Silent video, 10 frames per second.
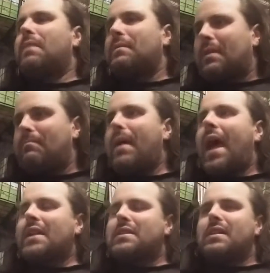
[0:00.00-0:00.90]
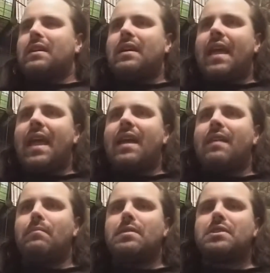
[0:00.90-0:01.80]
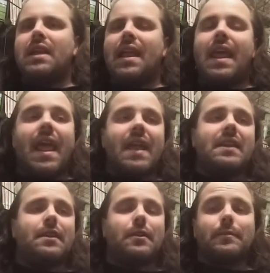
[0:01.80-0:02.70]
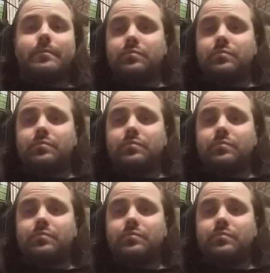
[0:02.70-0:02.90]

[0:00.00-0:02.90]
But back to the mission at hand here.